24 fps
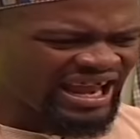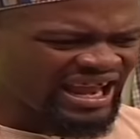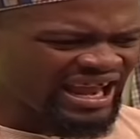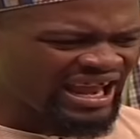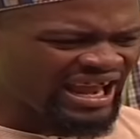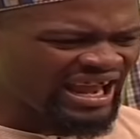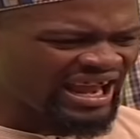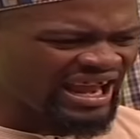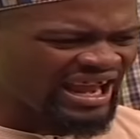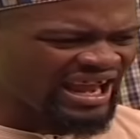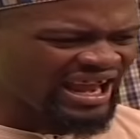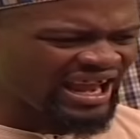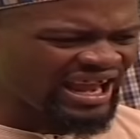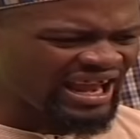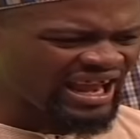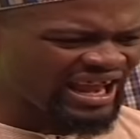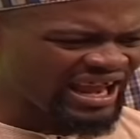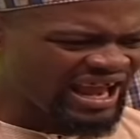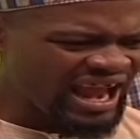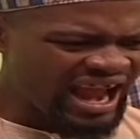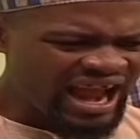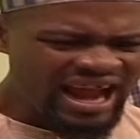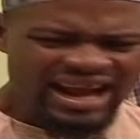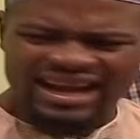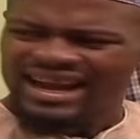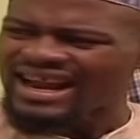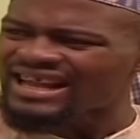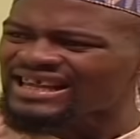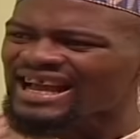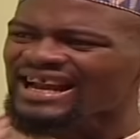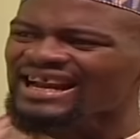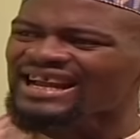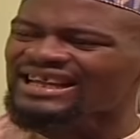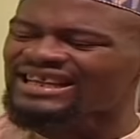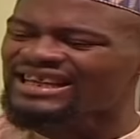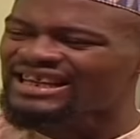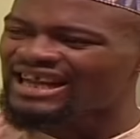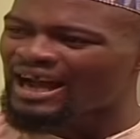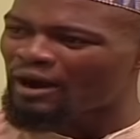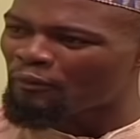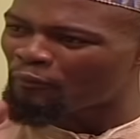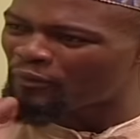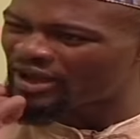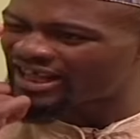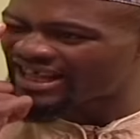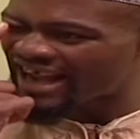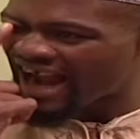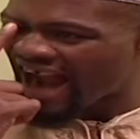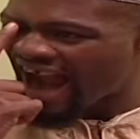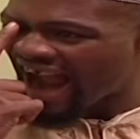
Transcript: They say anything that meet